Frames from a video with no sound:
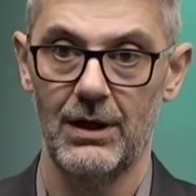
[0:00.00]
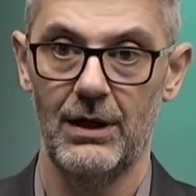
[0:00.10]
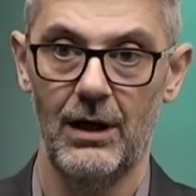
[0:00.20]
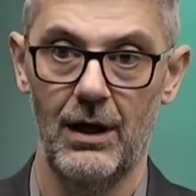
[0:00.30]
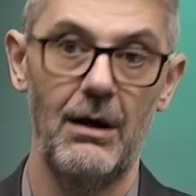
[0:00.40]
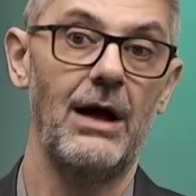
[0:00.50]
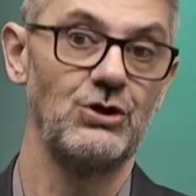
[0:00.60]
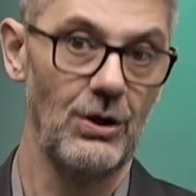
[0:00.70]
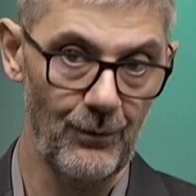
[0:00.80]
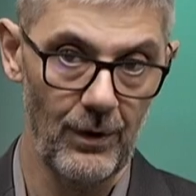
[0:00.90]

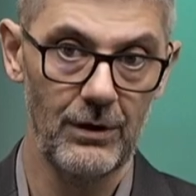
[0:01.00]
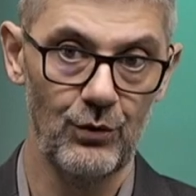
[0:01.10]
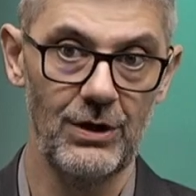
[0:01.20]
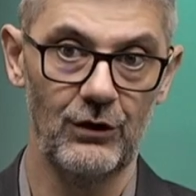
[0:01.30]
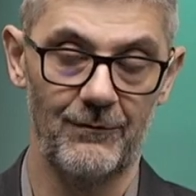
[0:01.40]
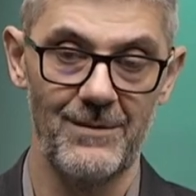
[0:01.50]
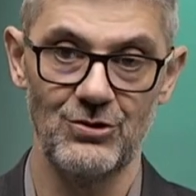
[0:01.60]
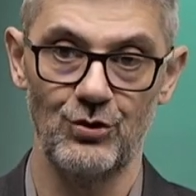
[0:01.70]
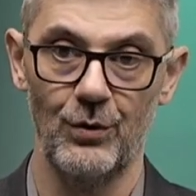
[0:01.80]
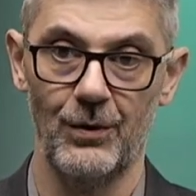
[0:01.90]
actually a unit of
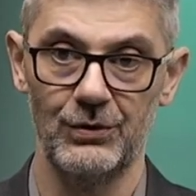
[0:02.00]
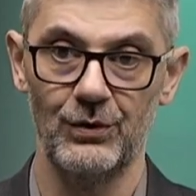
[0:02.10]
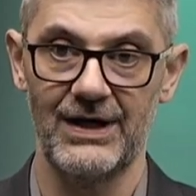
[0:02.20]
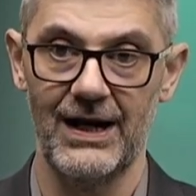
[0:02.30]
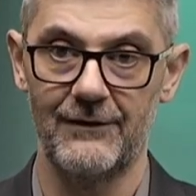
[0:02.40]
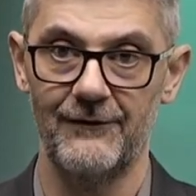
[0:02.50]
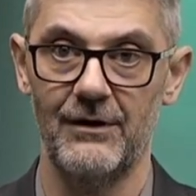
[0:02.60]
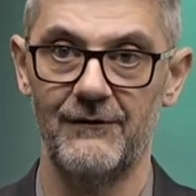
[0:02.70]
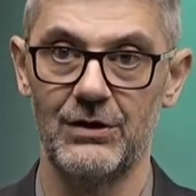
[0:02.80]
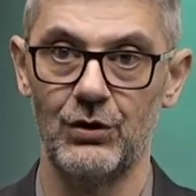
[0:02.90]
measure you want to track
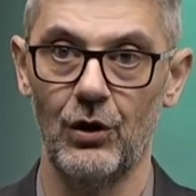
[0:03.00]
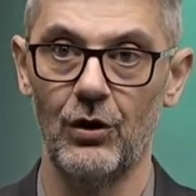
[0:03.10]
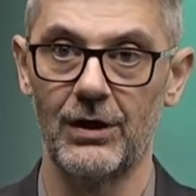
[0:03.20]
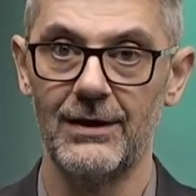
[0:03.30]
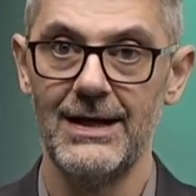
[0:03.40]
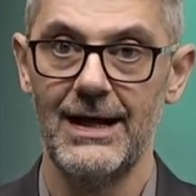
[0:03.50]
with your